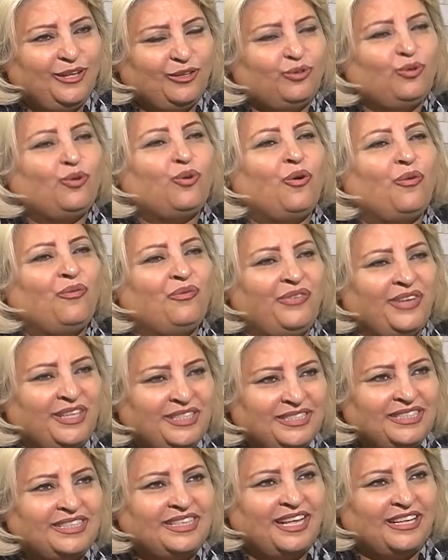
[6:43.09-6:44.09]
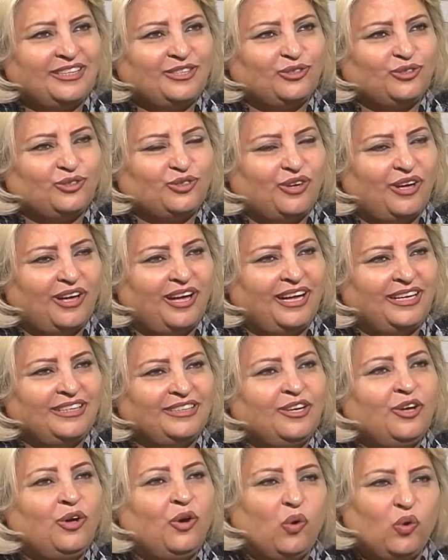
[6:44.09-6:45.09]
to convince that child
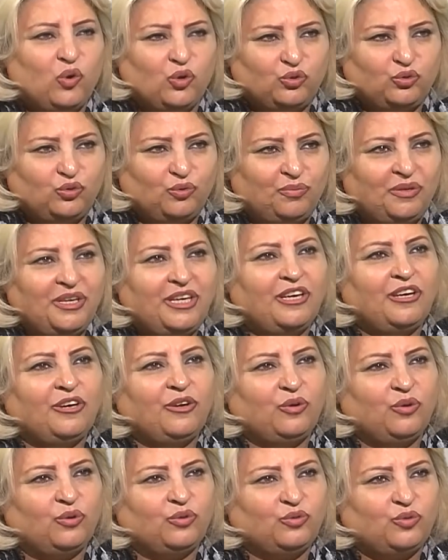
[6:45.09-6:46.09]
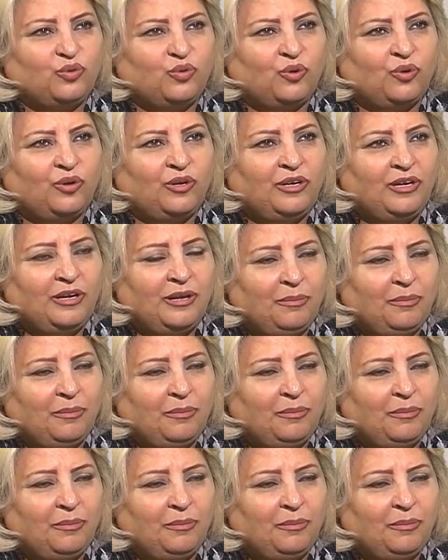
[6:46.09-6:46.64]
or to be in control,